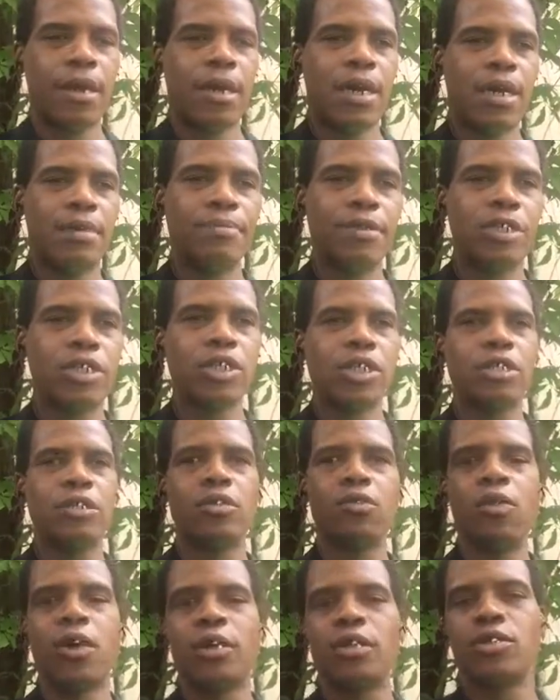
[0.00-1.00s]
It's
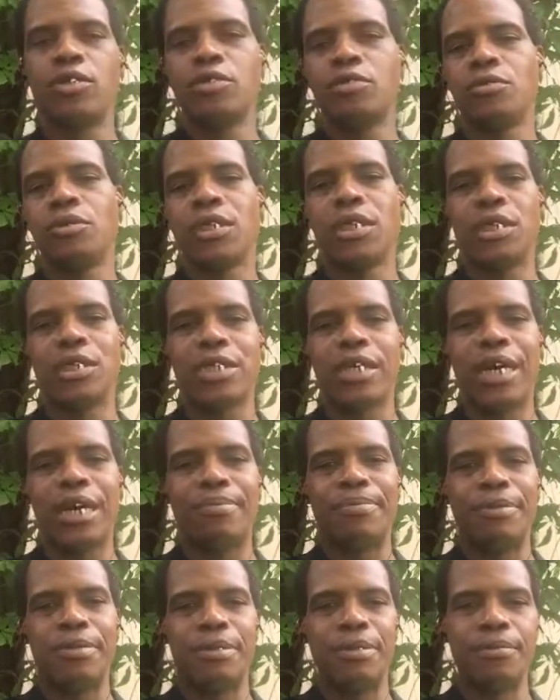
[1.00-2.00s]
either one or two things
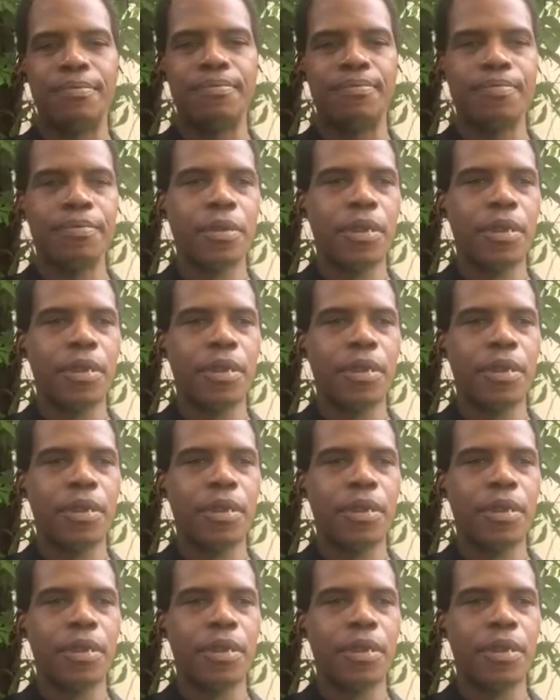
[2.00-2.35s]
happening.